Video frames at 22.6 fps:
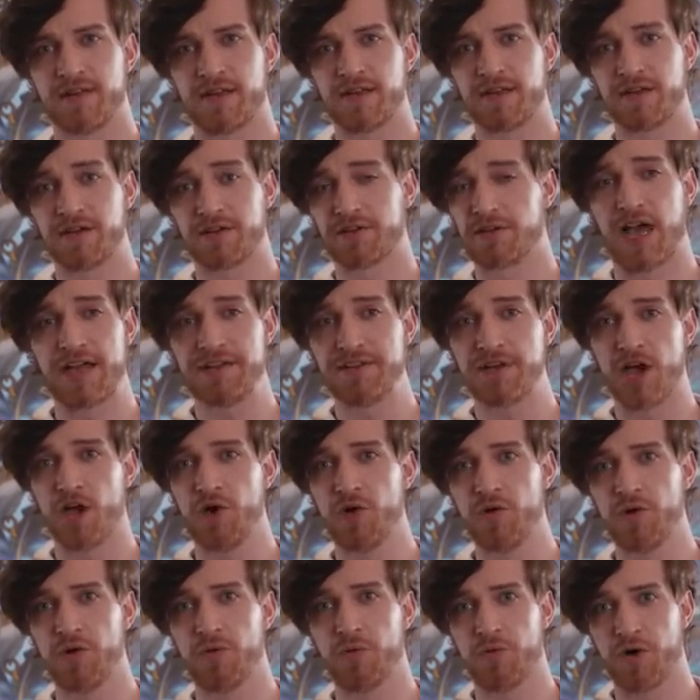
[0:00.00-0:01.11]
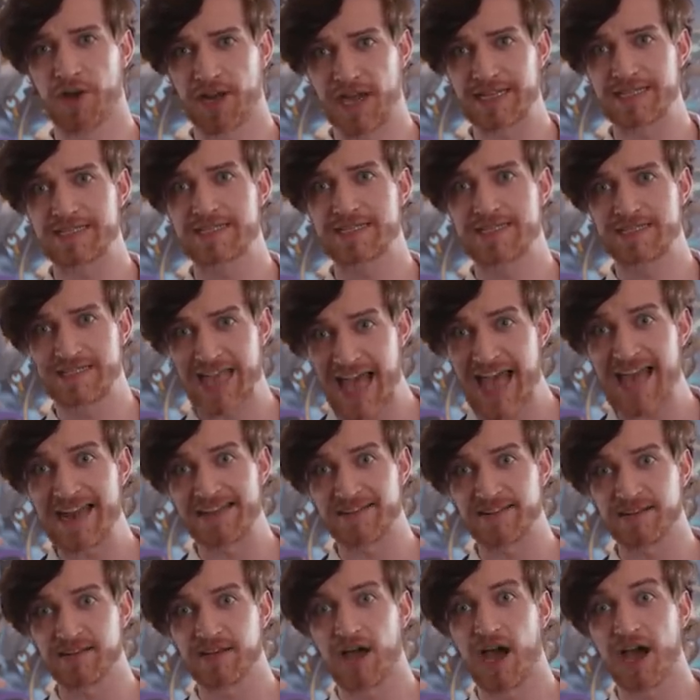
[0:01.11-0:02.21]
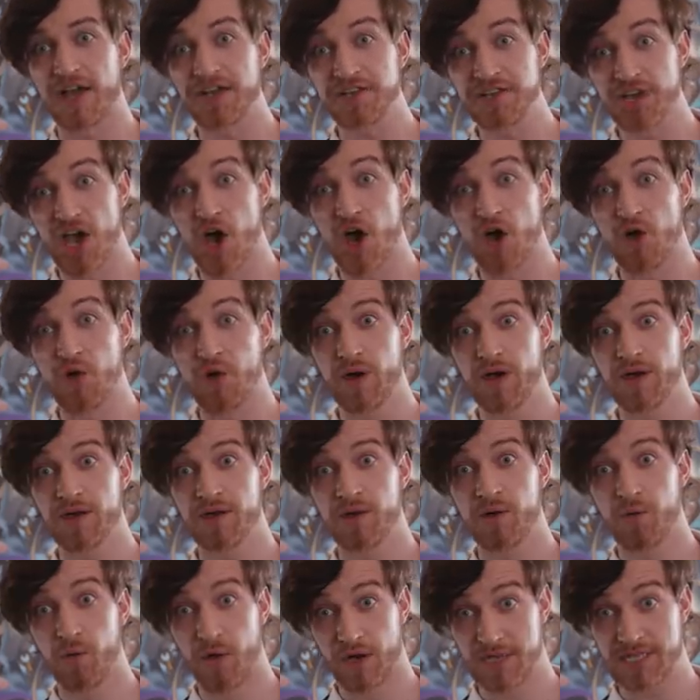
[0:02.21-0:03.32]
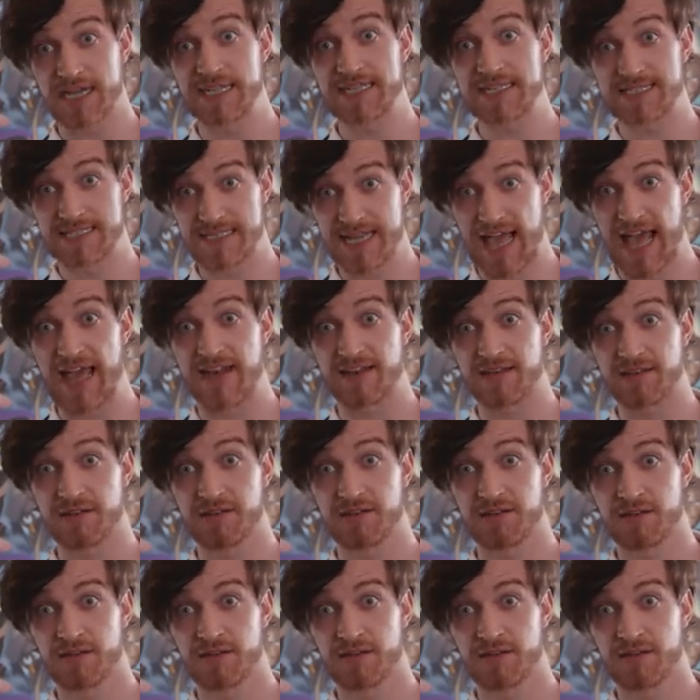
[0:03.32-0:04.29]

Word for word: Sit. Look, I know what I said. I know what I said.